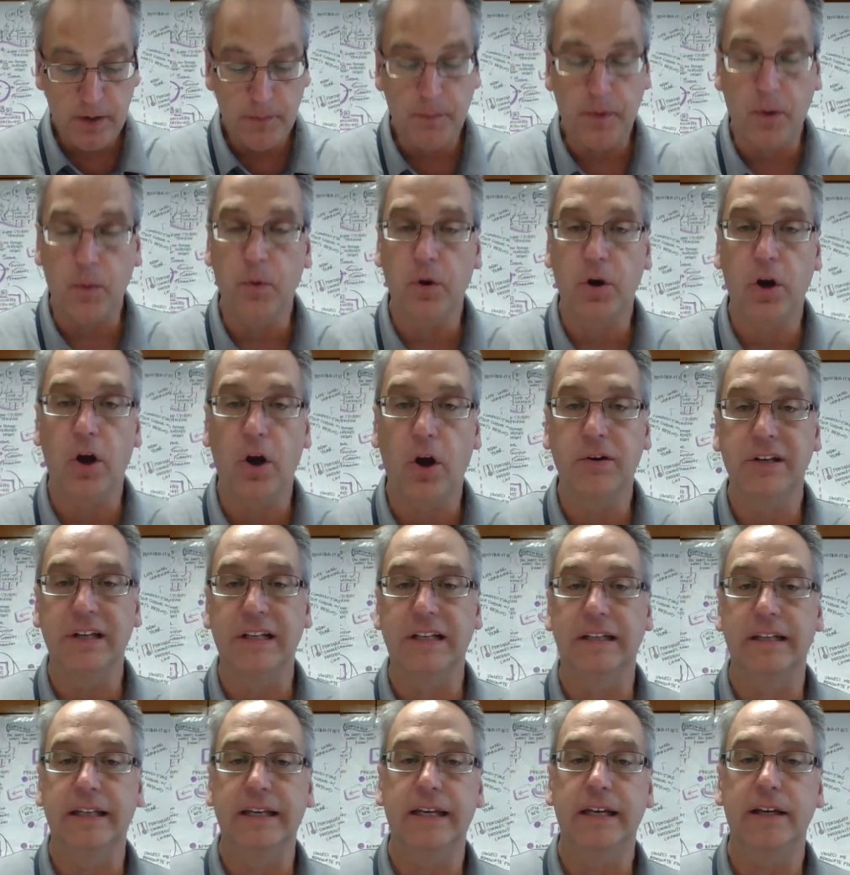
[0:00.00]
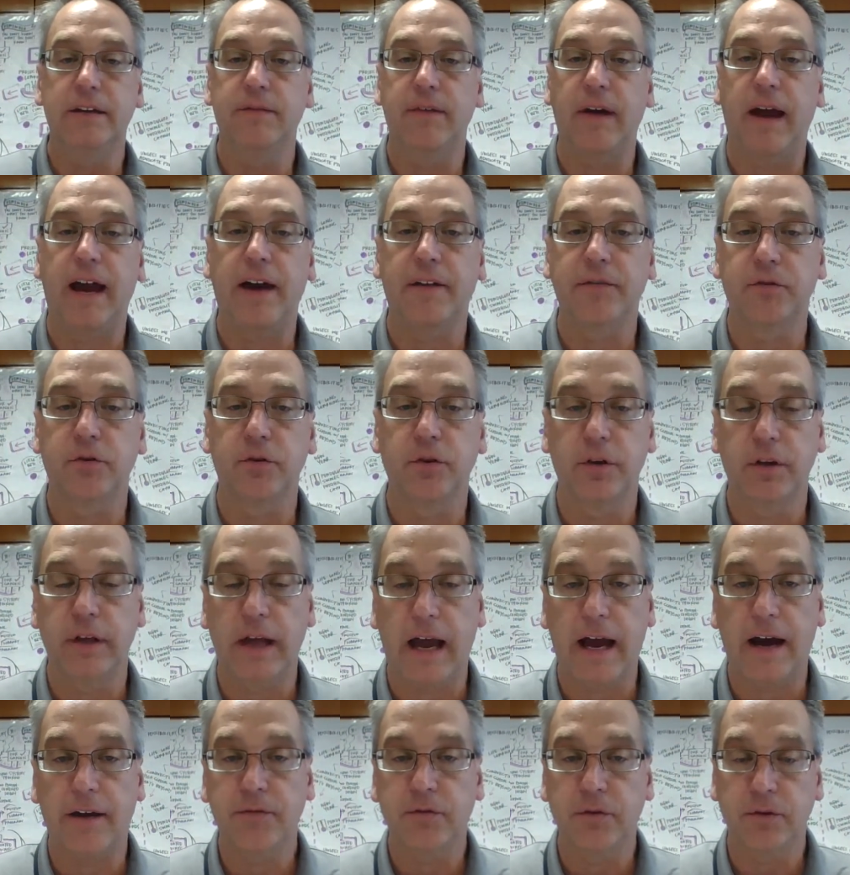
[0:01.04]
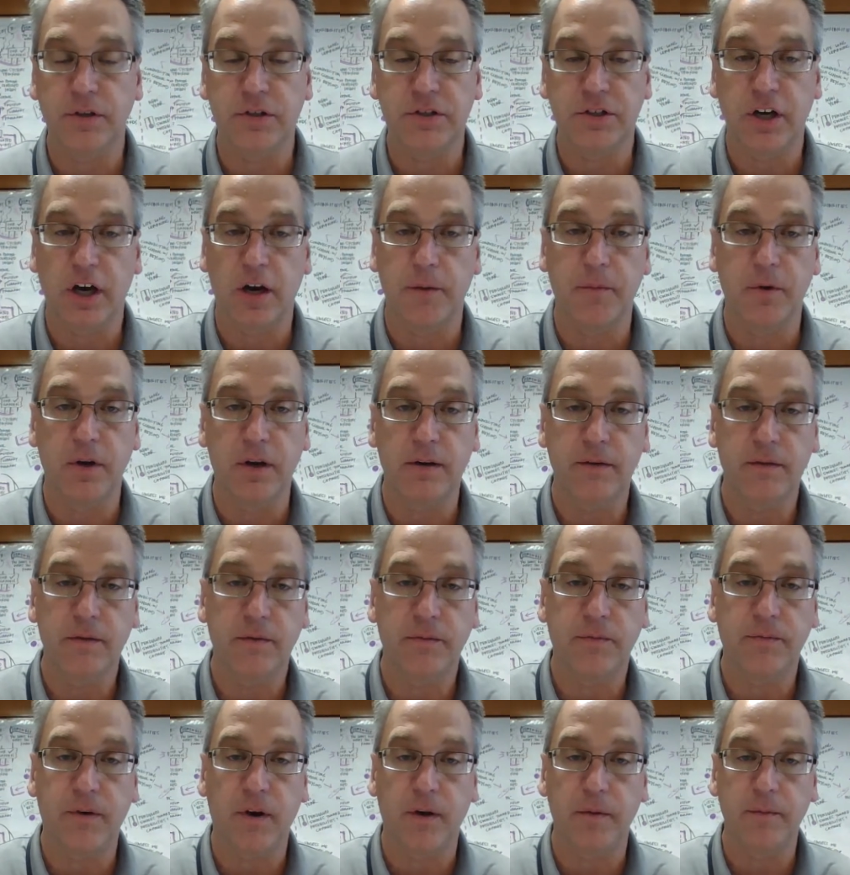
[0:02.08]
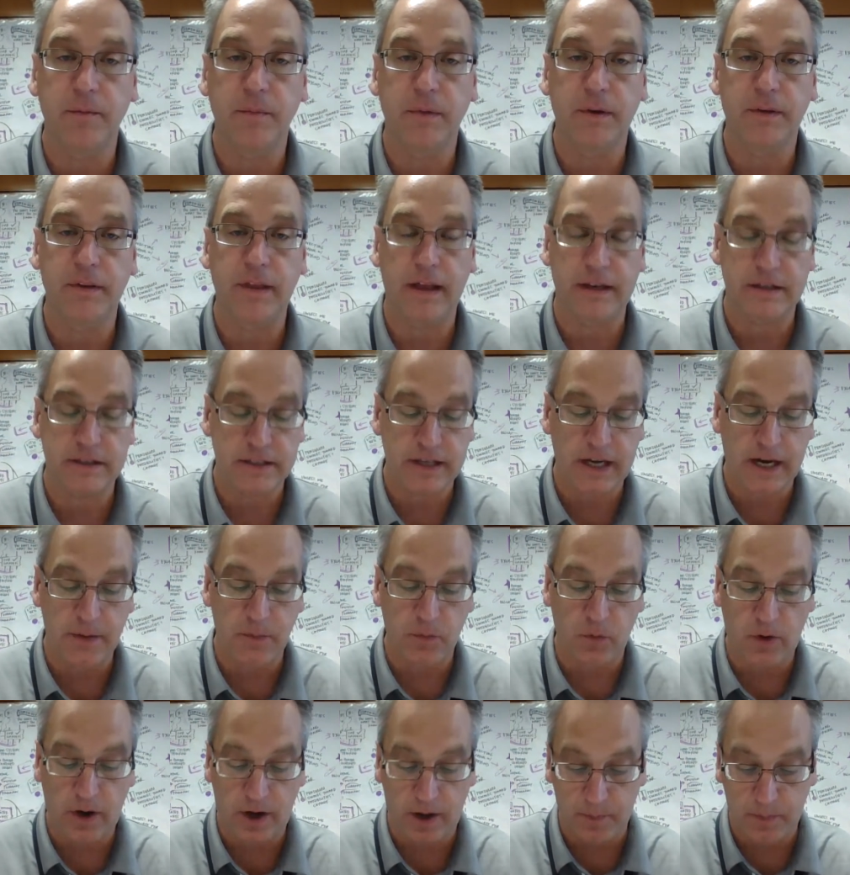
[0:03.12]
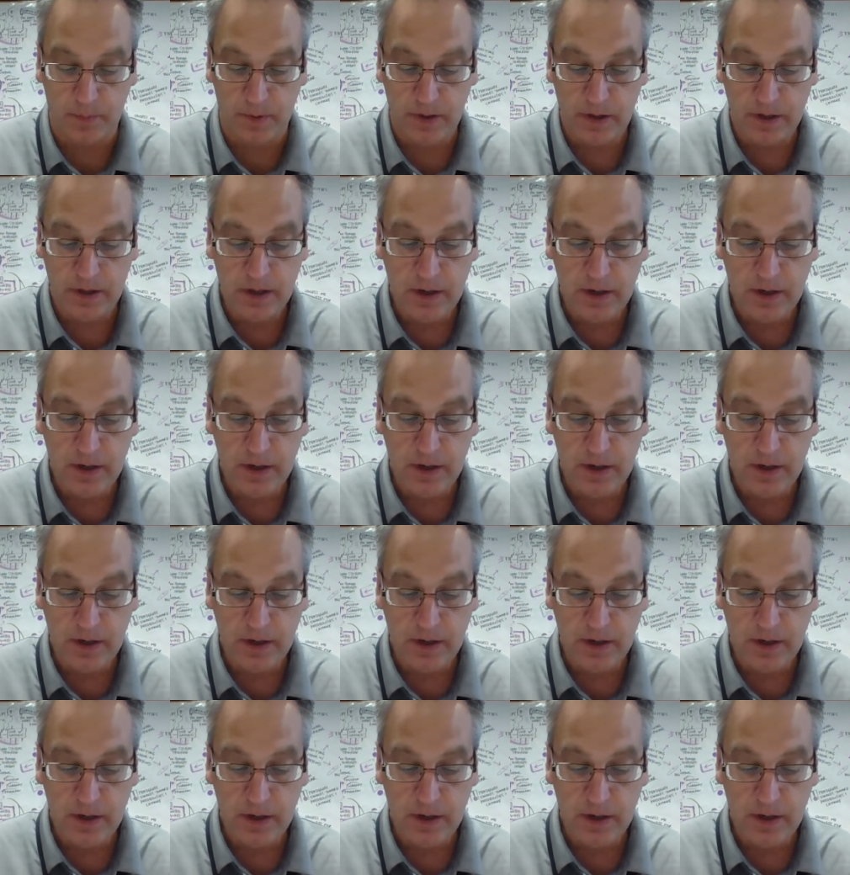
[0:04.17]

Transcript: but we're going to leave after the, after the ceremony from that same ramp,